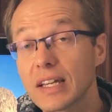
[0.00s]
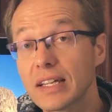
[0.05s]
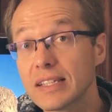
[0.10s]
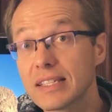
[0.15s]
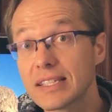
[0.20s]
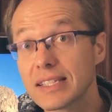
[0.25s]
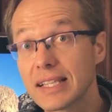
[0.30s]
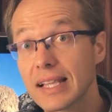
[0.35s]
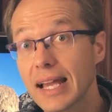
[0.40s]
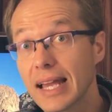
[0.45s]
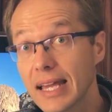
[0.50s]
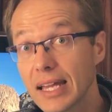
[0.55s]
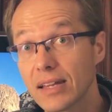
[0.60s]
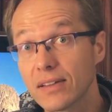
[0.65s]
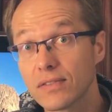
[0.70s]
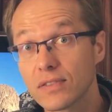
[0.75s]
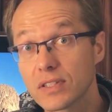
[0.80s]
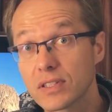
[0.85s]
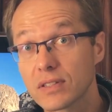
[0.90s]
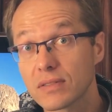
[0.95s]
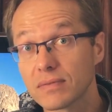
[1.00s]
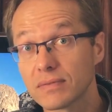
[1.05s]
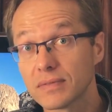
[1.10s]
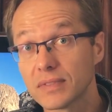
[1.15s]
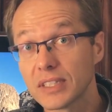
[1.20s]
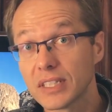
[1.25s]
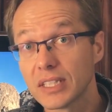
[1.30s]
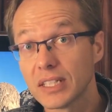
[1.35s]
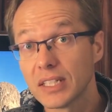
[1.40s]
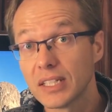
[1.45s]
and slaves.
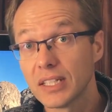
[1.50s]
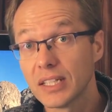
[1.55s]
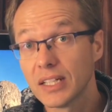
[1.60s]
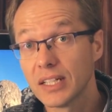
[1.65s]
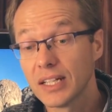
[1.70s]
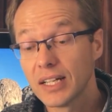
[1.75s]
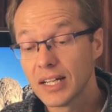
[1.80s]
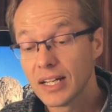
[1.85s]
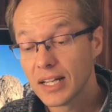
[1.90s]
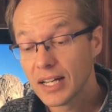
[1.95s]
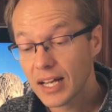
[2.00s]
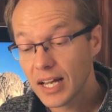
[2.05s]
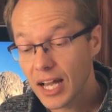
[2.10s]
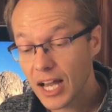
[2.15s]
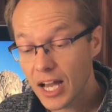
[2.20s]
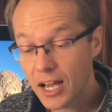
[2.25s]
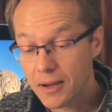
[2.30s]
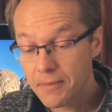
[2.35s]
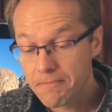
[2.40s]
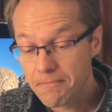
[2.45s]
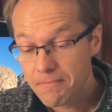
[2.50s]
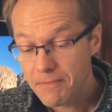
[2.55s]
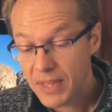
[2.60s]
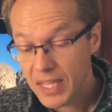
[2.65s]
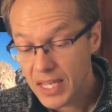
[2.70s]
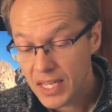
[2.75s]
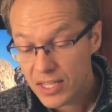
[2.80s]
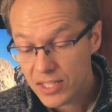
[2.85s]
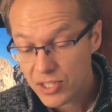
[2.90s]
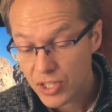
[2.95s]
Um,
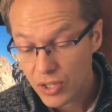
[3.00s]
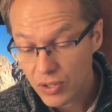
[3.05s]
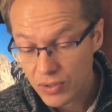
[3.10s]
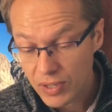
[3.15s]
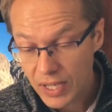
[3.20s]
so,